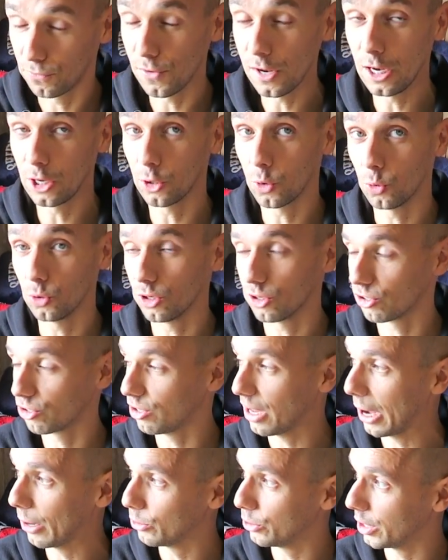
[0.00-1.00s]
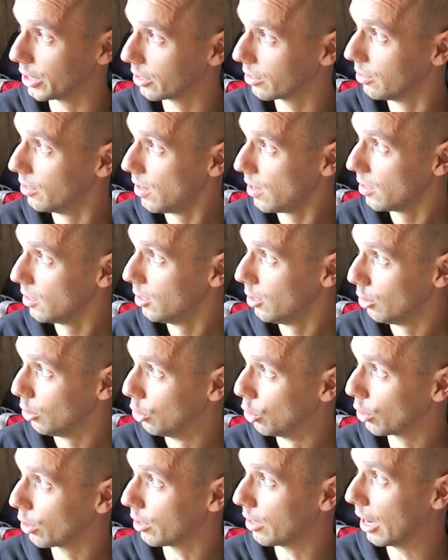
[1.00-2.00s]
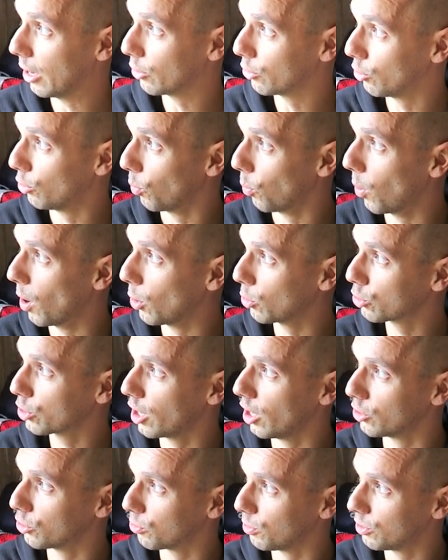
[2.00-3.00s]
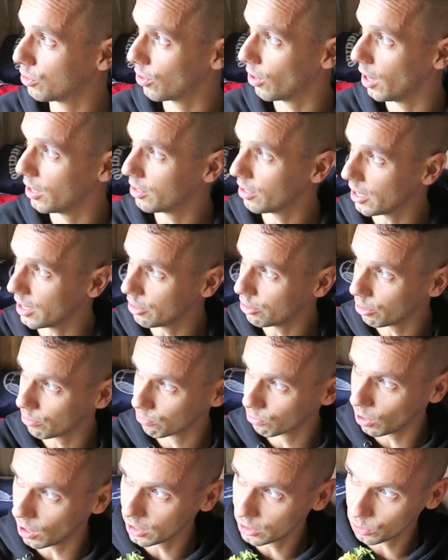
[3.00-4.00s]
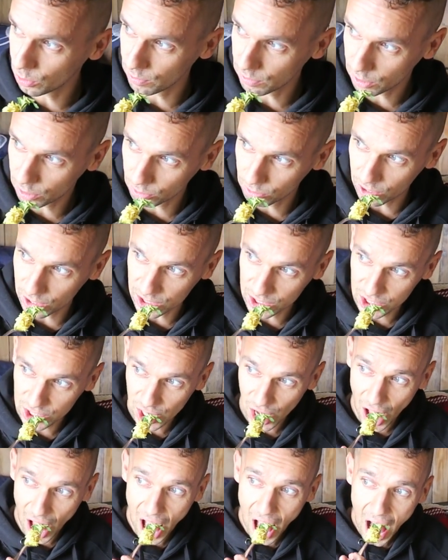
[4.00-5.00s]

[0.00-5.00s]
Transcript: feeling all nostalgic looking out to the Welsh countryside, eating rice with greens.